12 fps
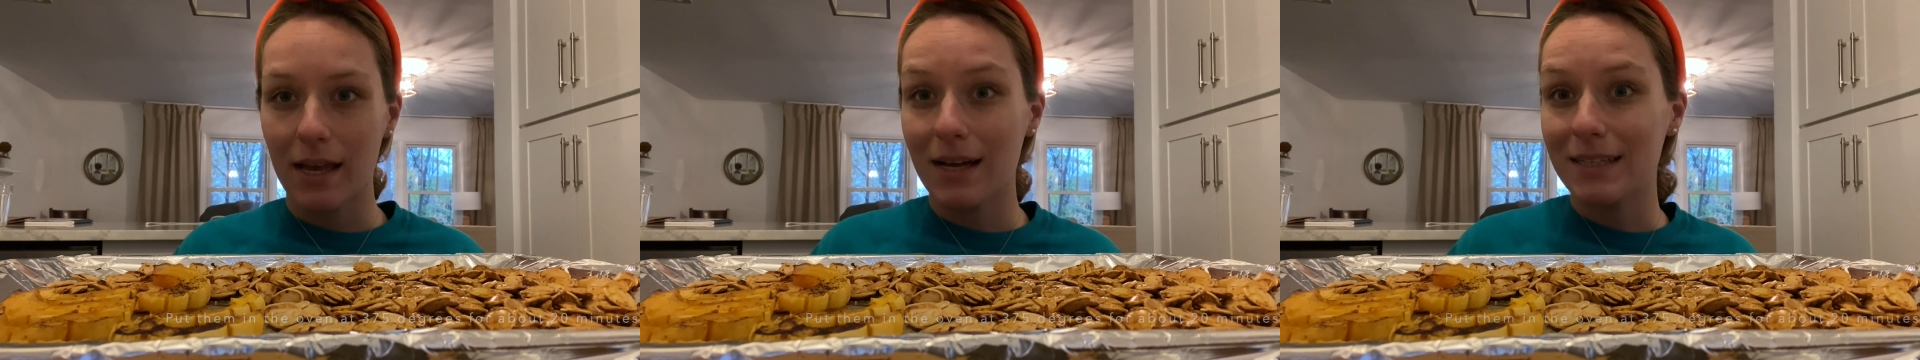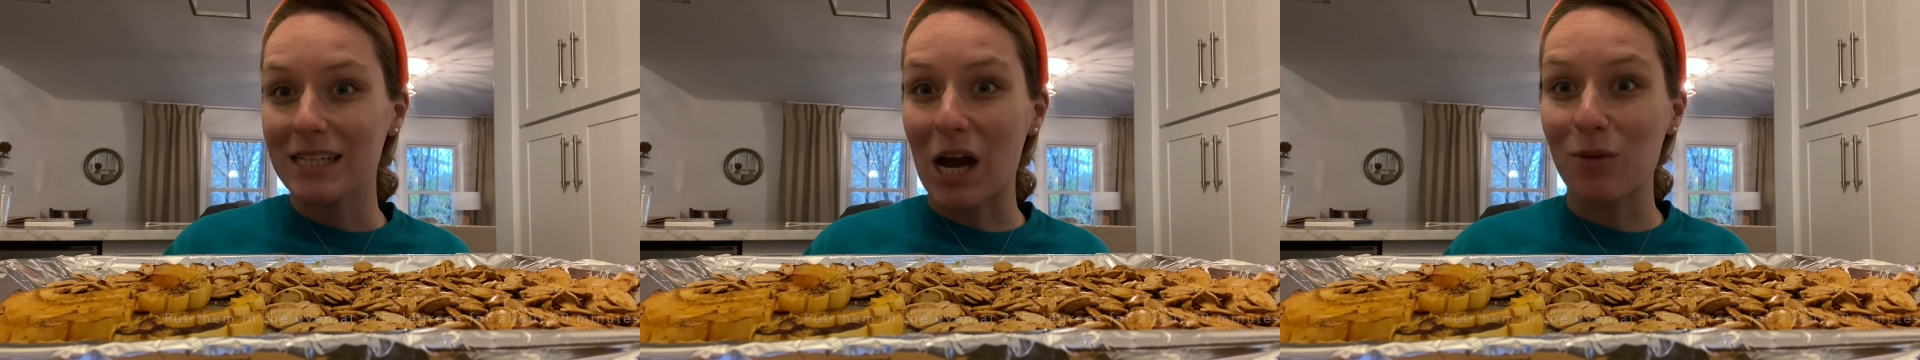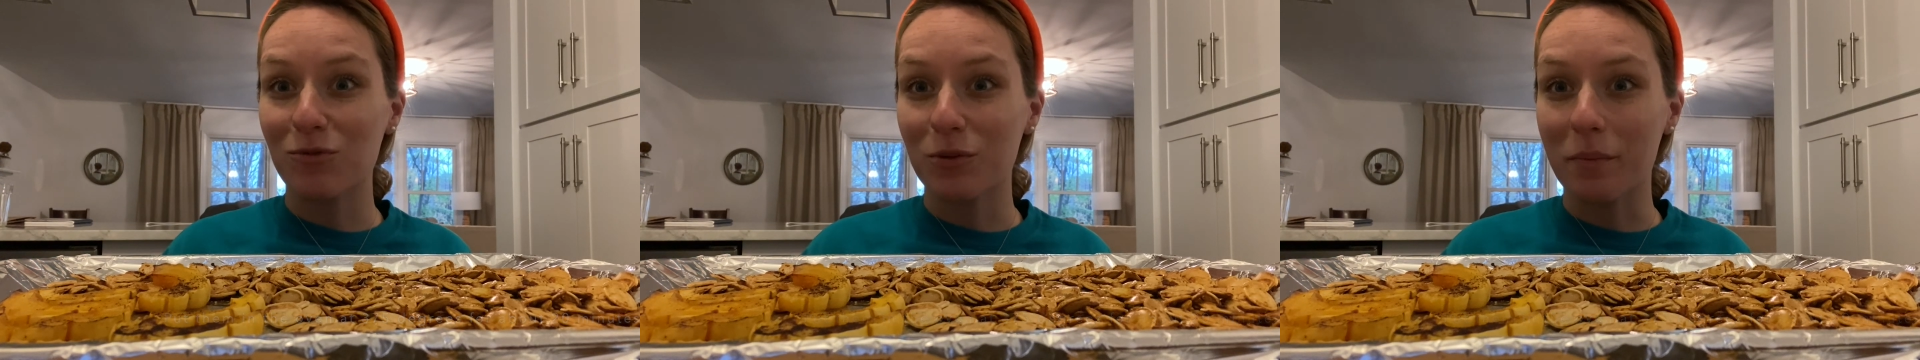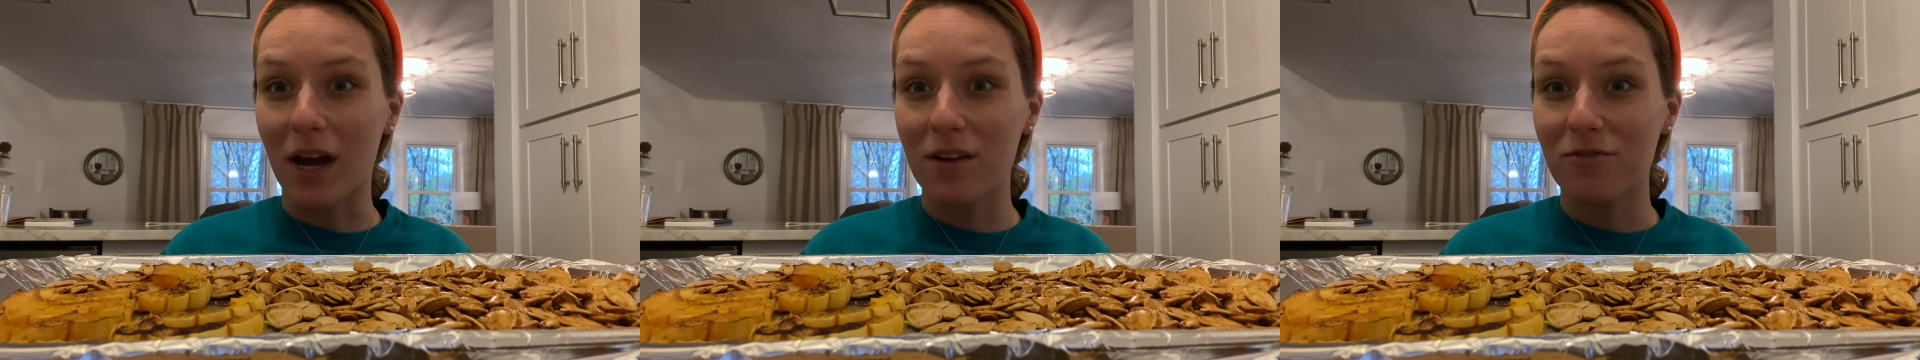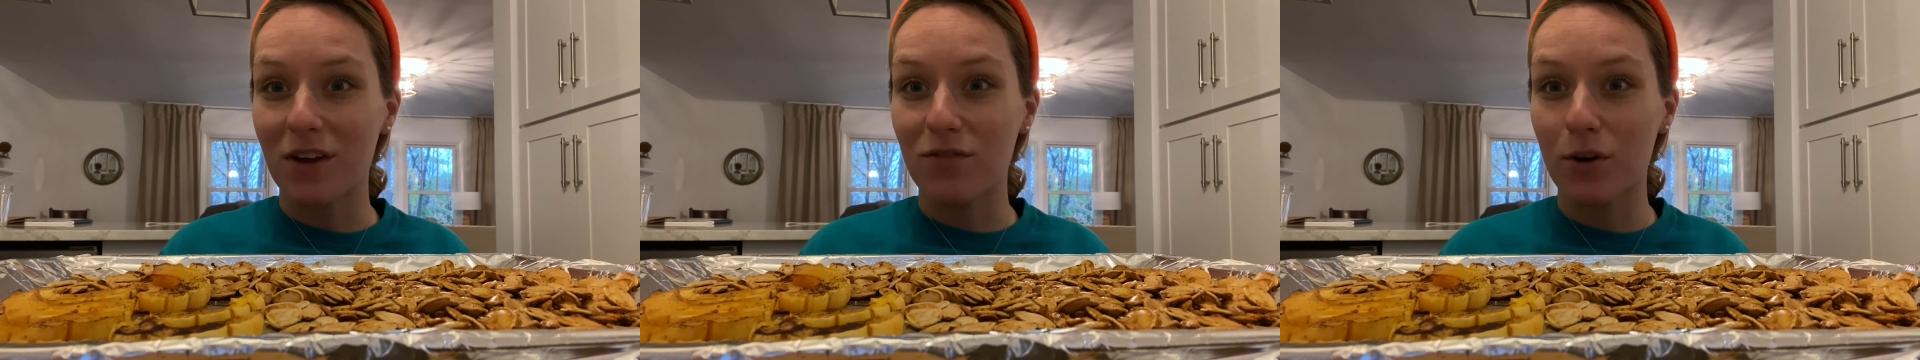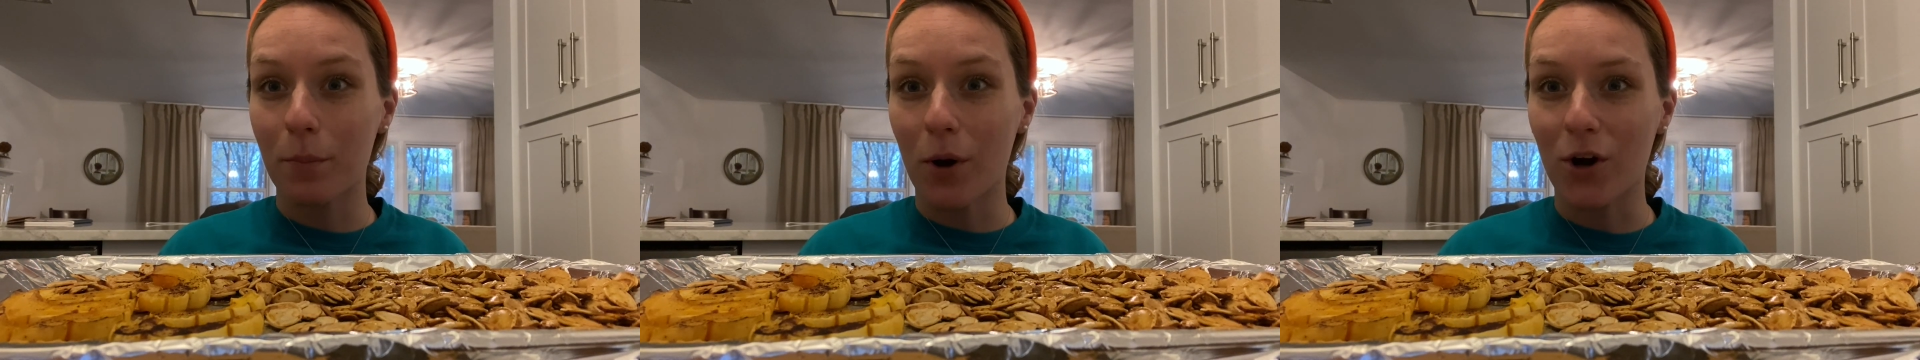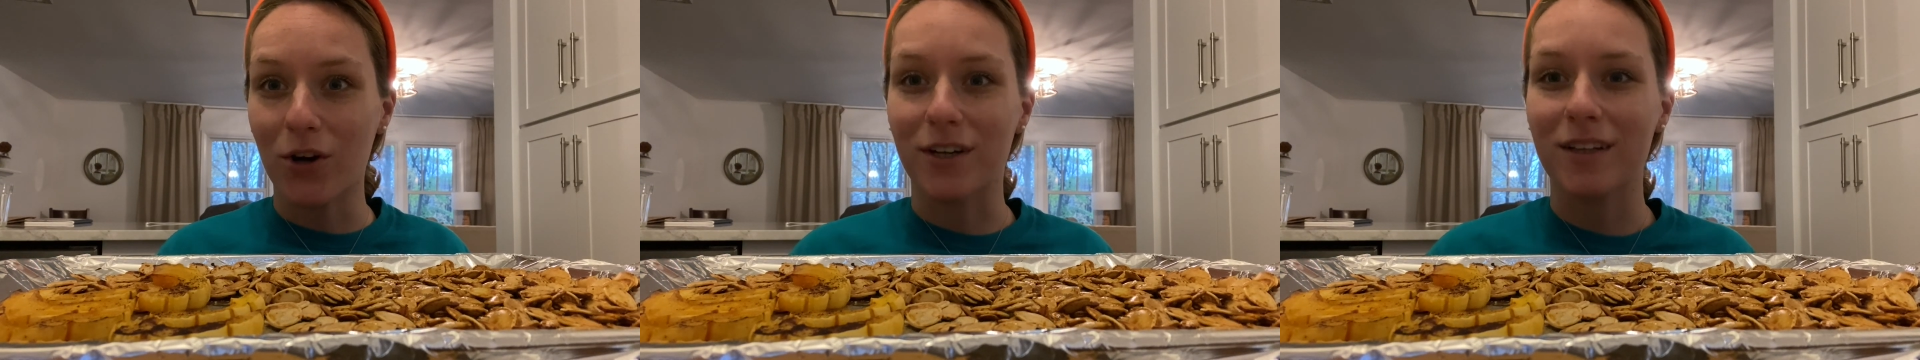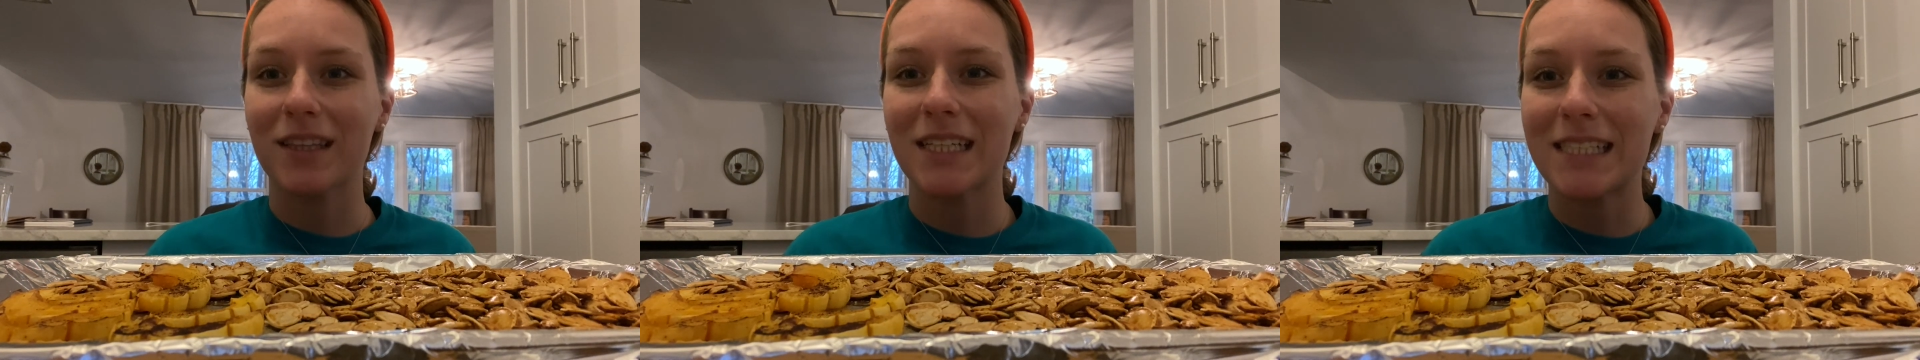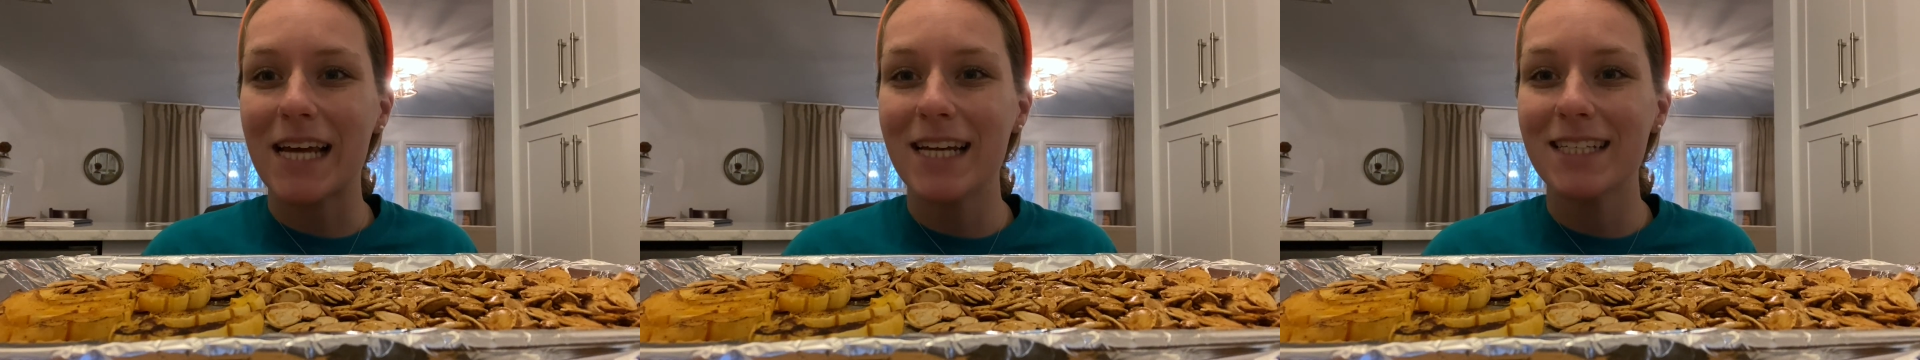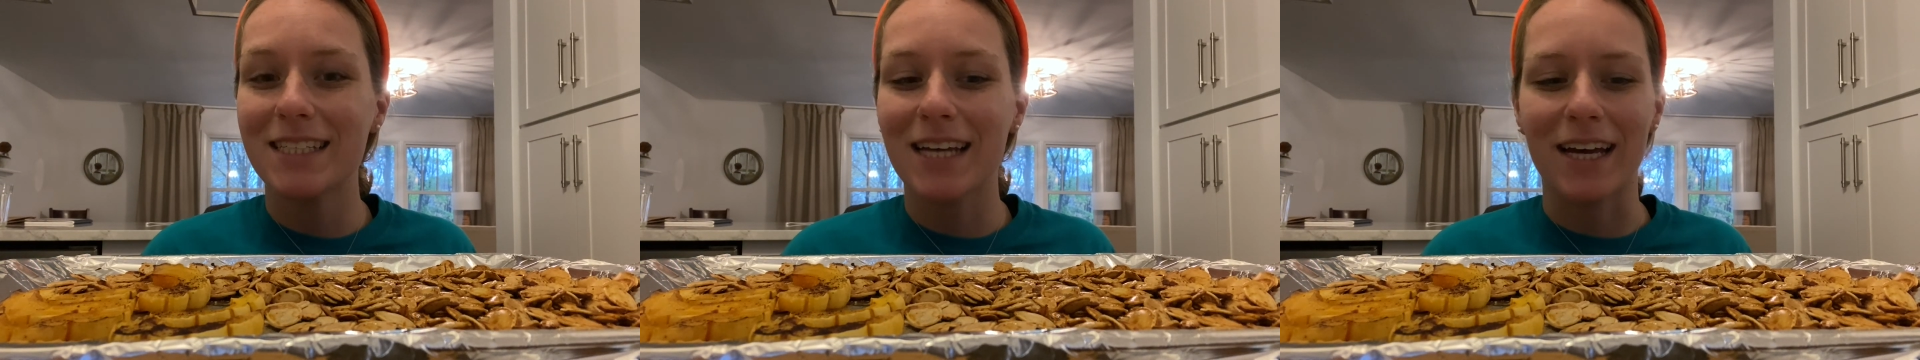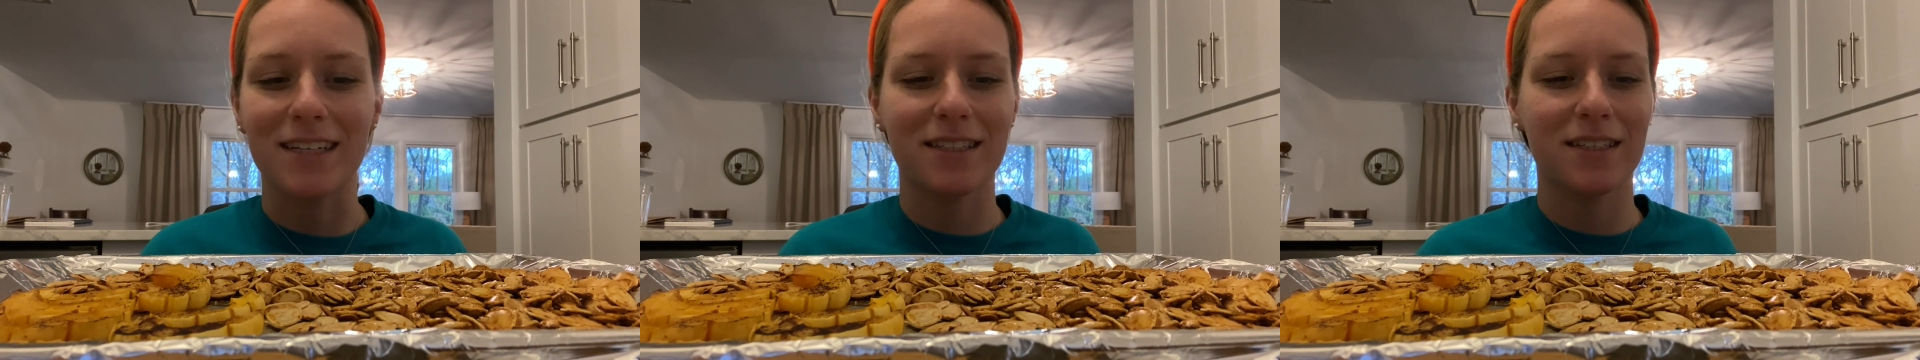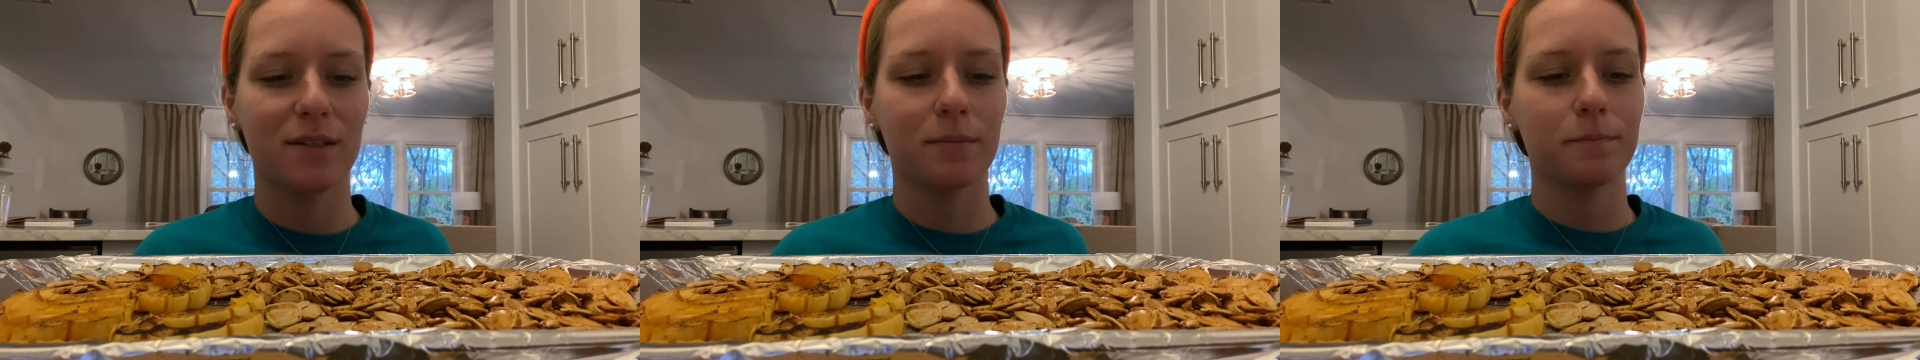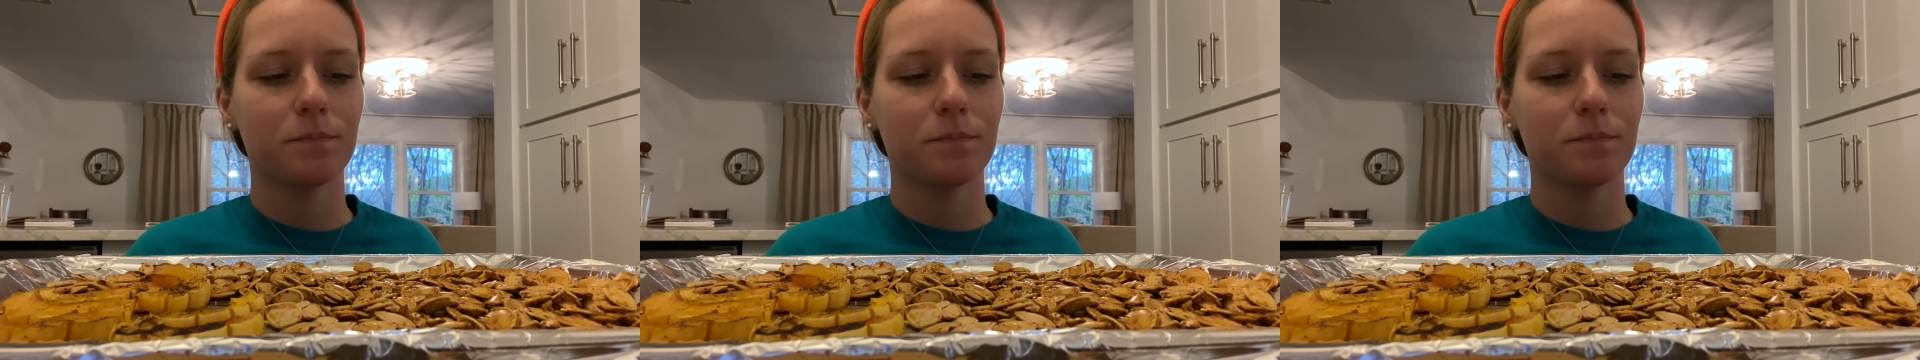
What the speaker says: Time for my favorite part, the taste test.